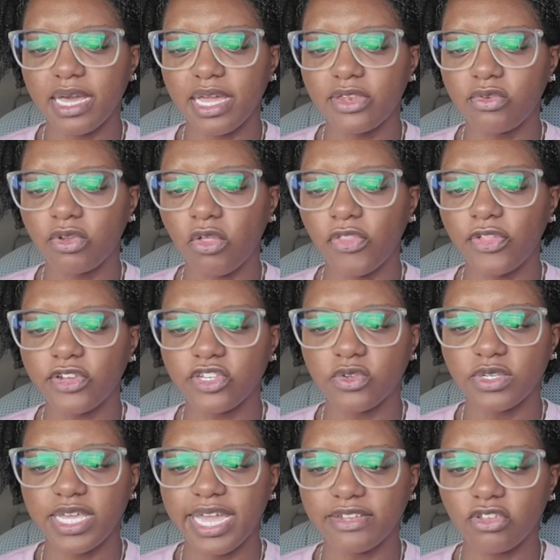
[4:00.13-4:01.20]
I do know that there's no
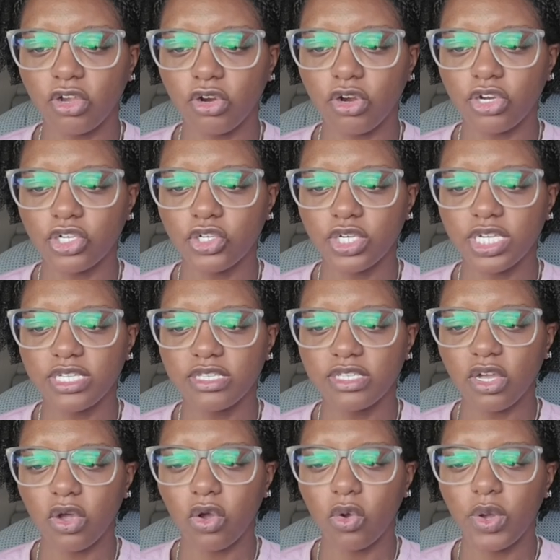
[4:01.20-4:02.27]
tax on groceries,
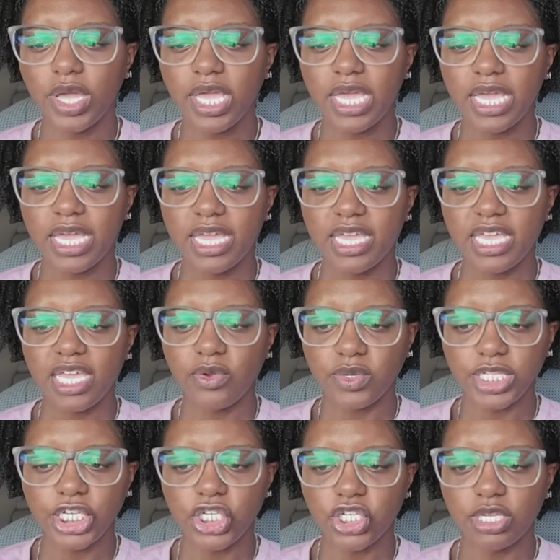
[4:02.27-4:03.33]
so it
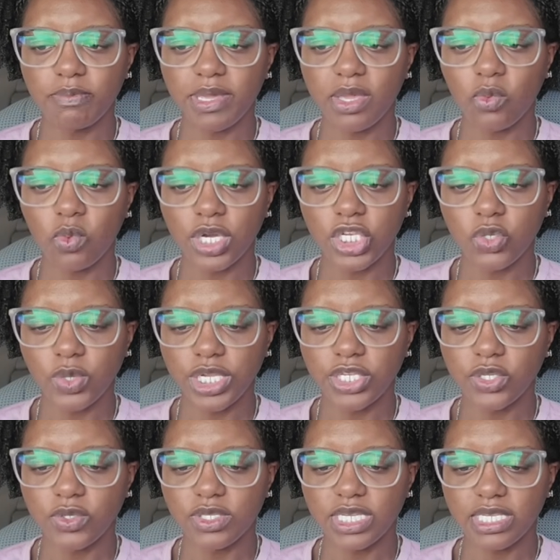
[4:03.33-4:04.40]
really should be
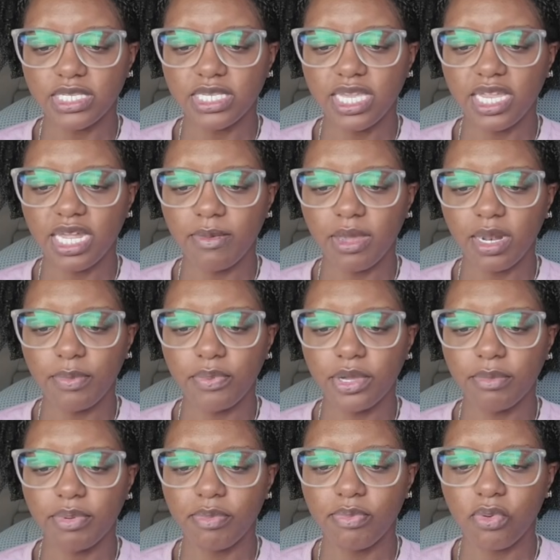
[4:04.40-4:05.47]
122.16. I'm gonna
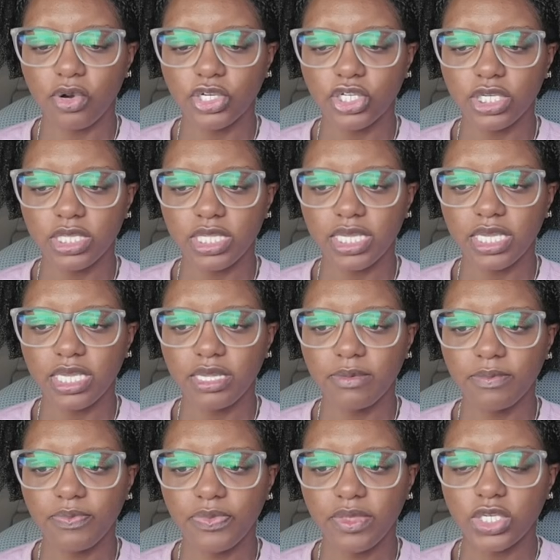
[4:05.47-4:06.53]
put proportionally
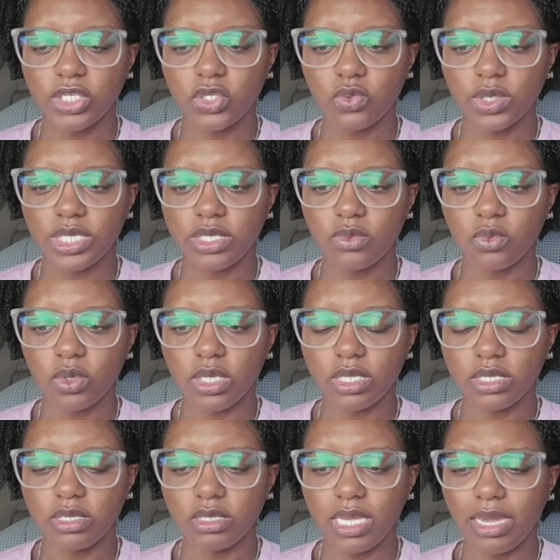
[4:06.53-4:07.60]

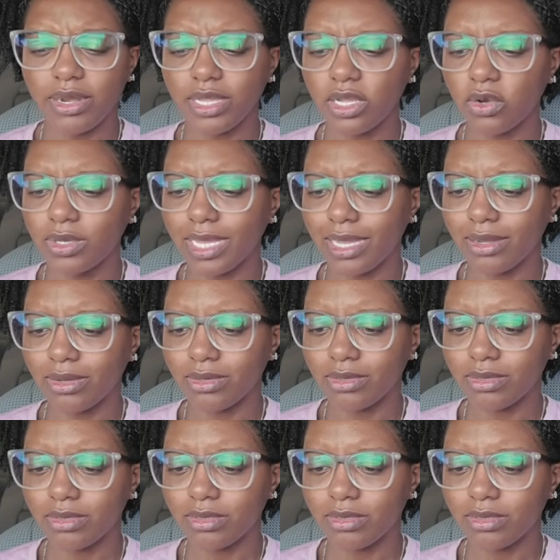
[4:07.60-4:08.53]
121. How did it go down?